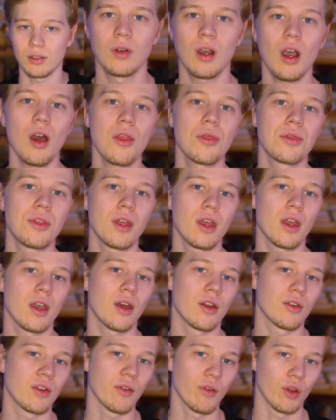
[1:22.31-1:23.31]
On the
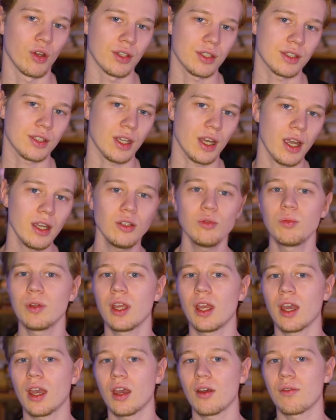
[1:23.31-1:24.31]
reverse side, we
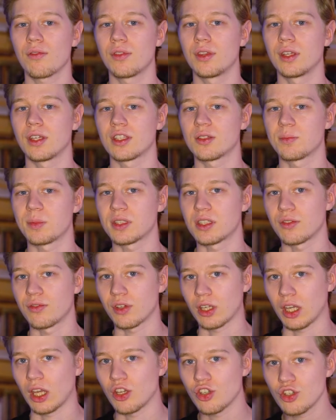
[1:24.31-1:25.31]
have the
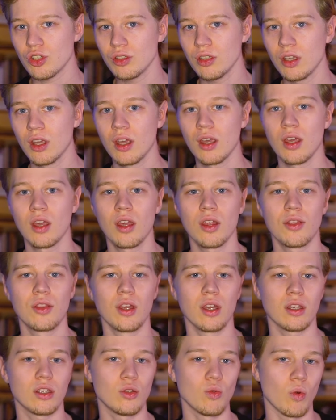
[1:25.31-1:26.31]
specification,
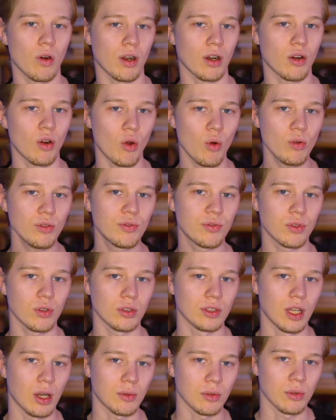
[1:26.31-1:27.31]
the QR code for
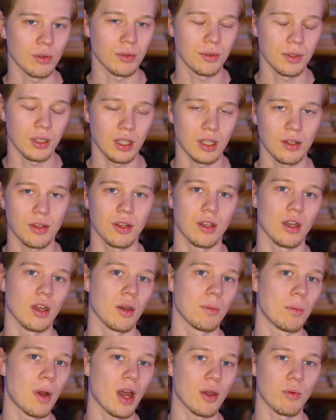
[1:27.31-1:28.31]
downloading the My